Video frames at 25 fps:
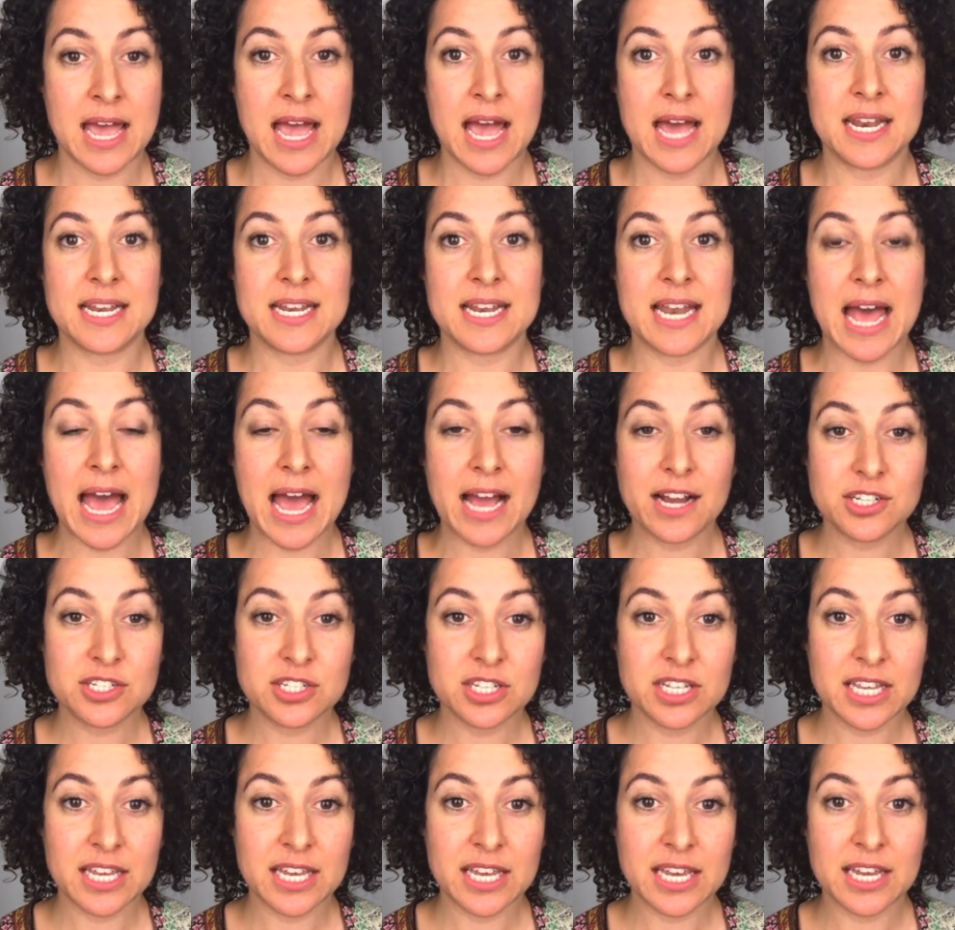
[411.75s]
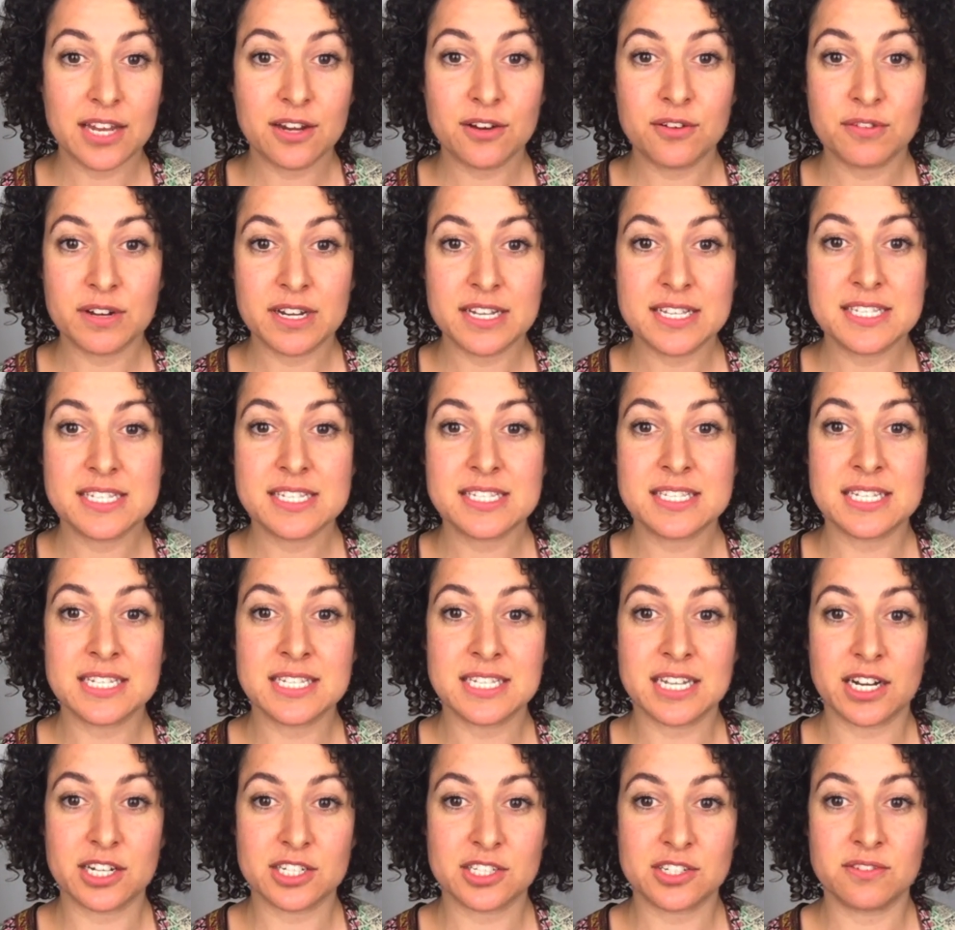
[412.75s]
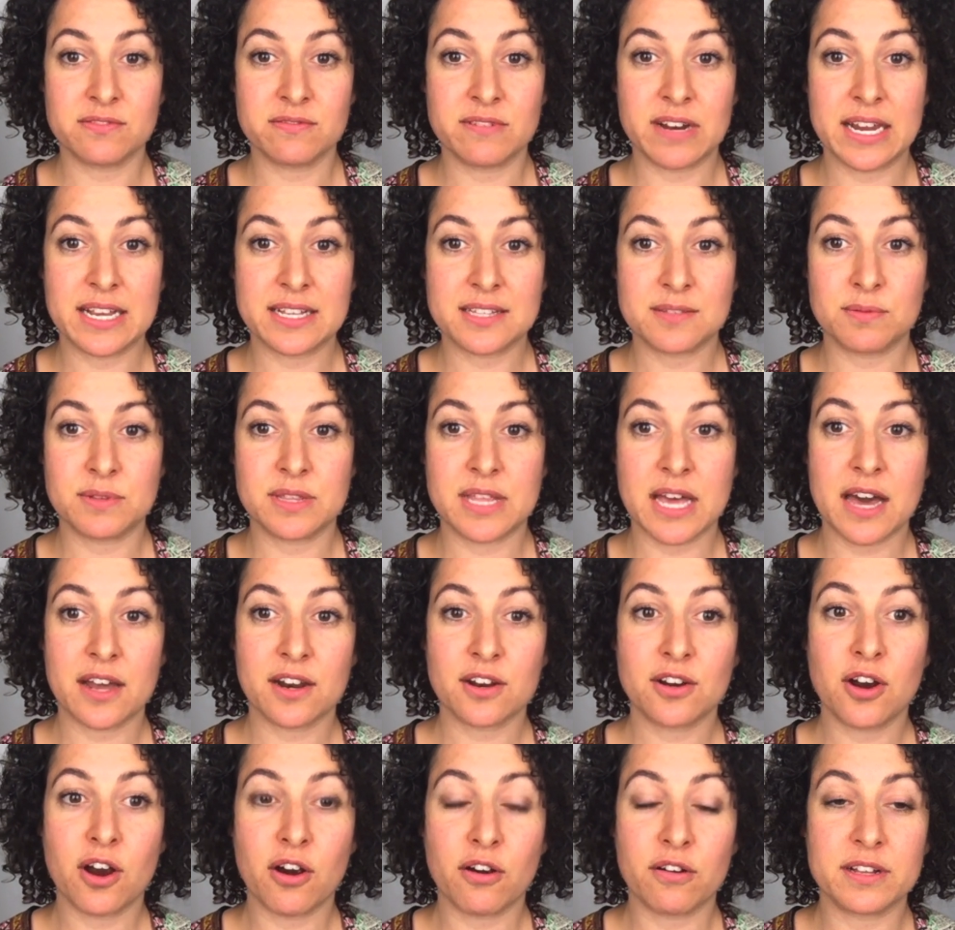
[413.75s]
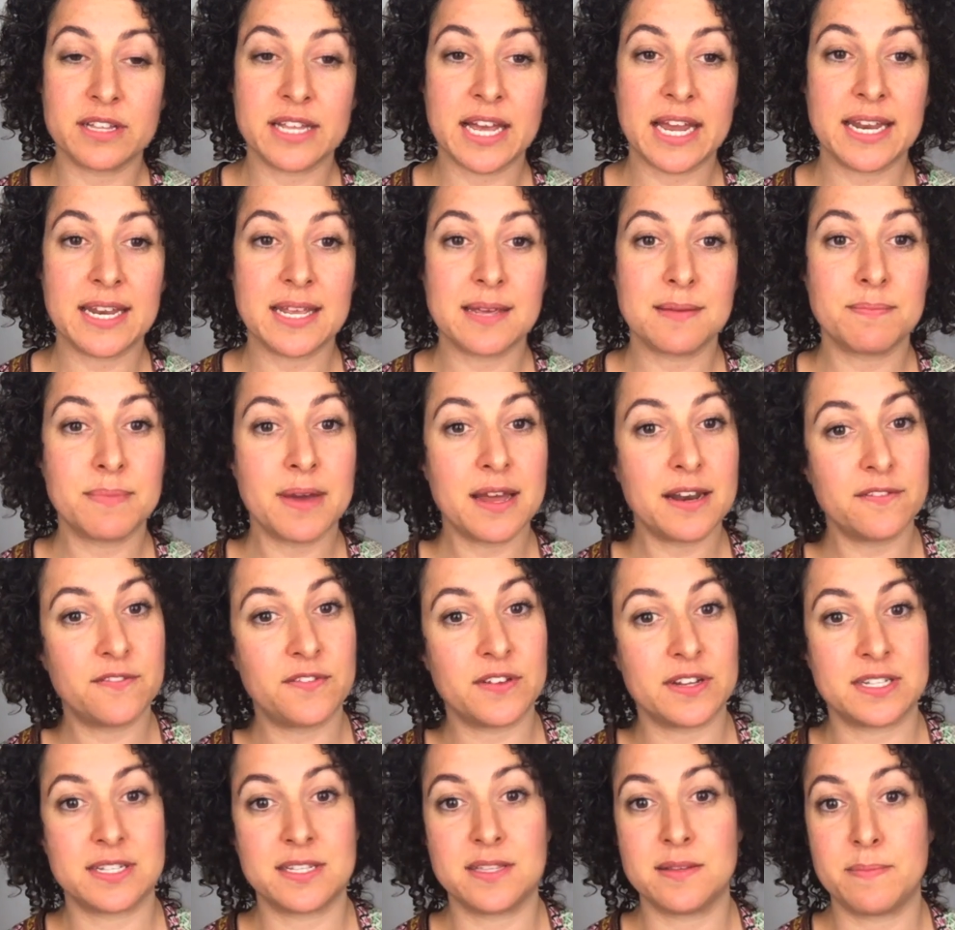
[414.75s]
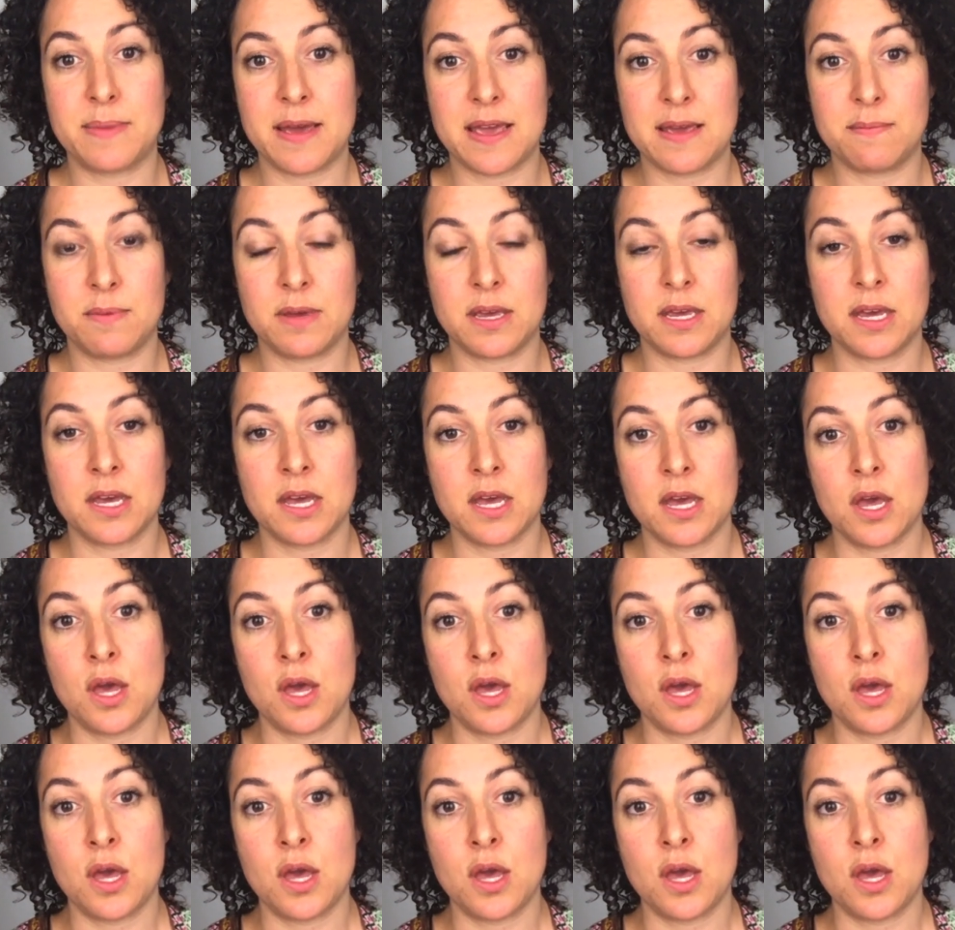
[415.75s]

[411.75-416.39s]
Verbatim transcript: and it actually increases induction rates without a correlating benefit to the baby,